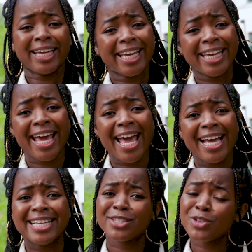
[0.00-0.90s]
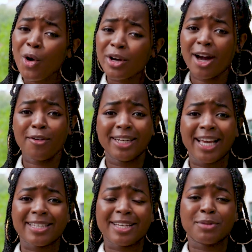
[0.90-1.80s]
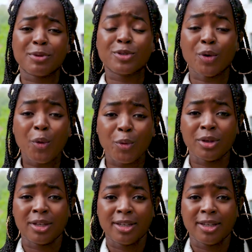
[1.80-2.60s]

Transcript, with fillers: clean air is not currently accessible to all.